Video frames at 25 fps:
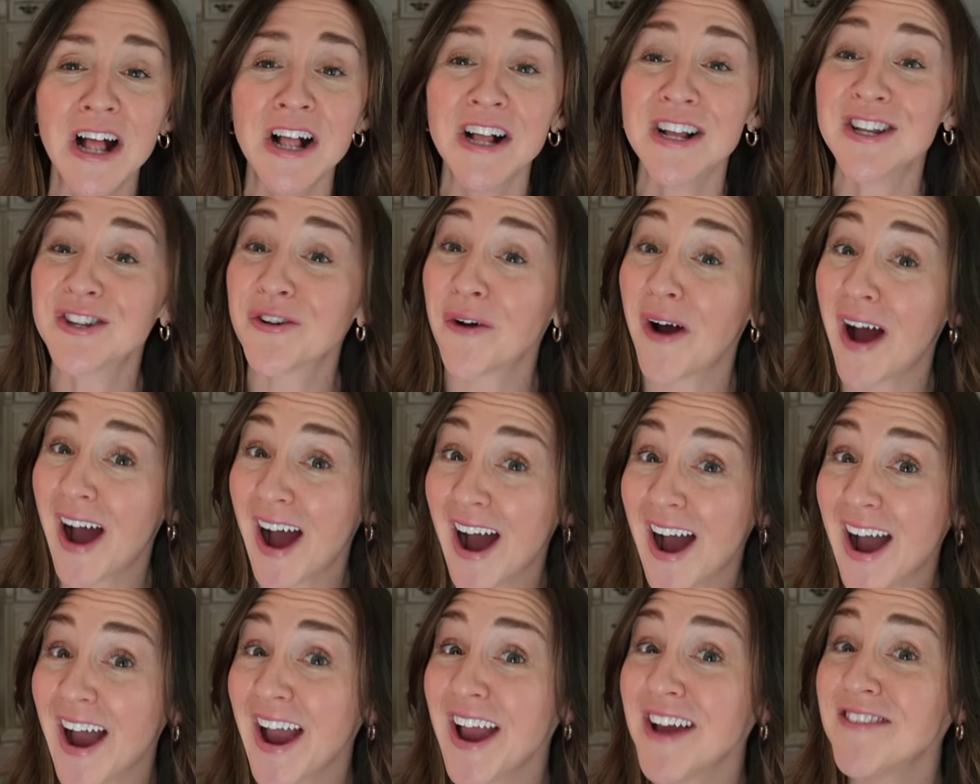So
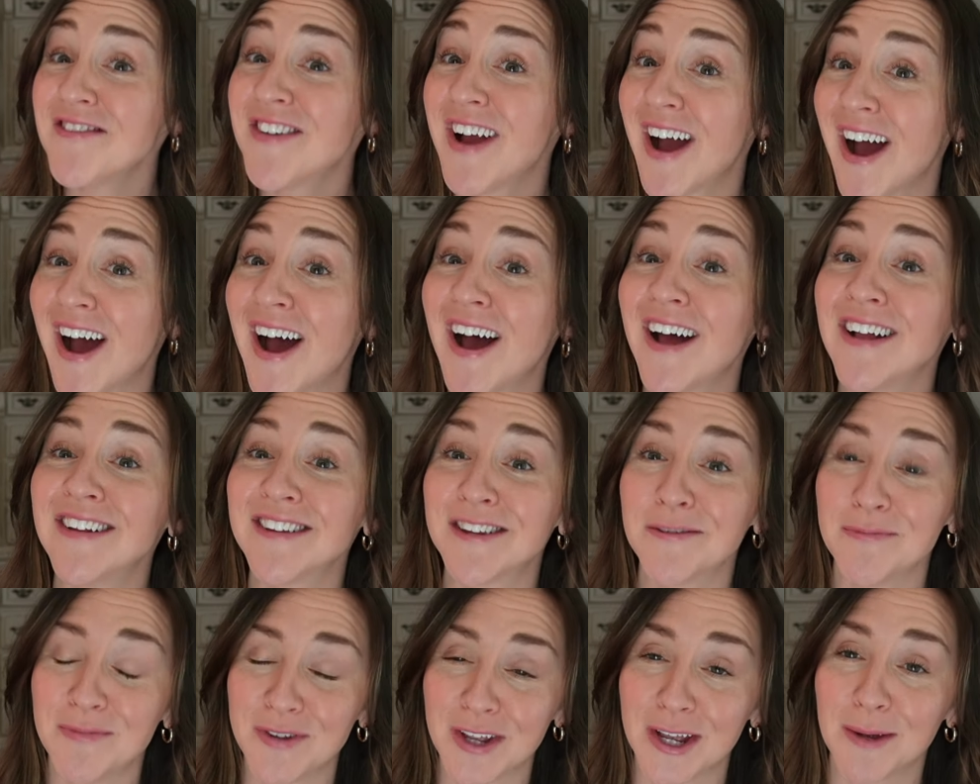I've got
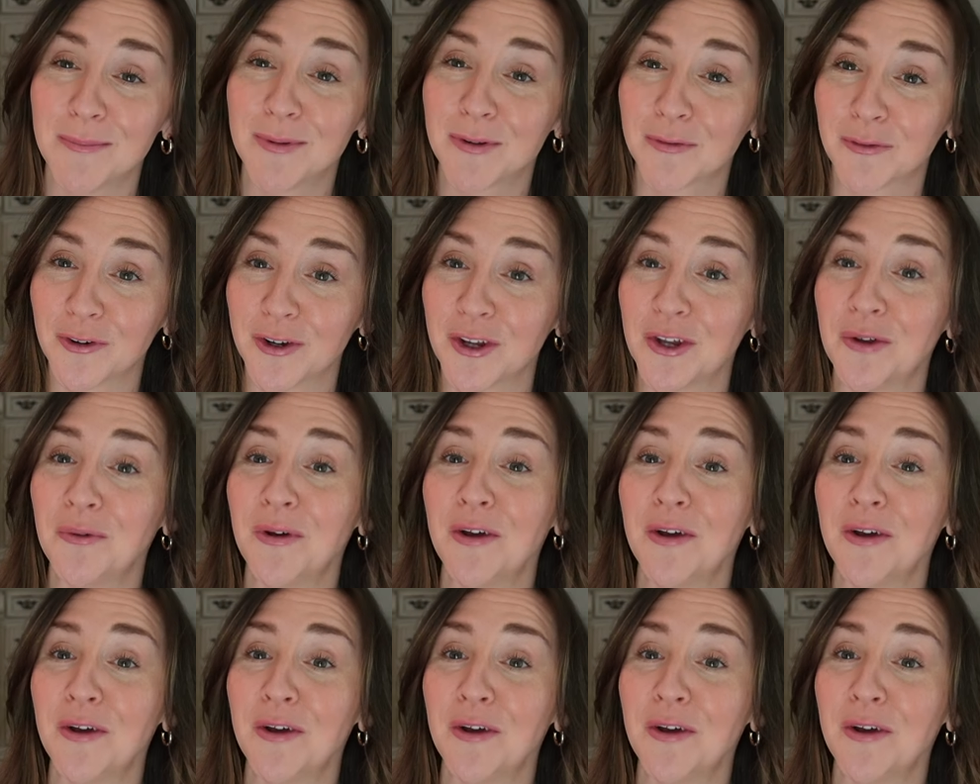some tips for you.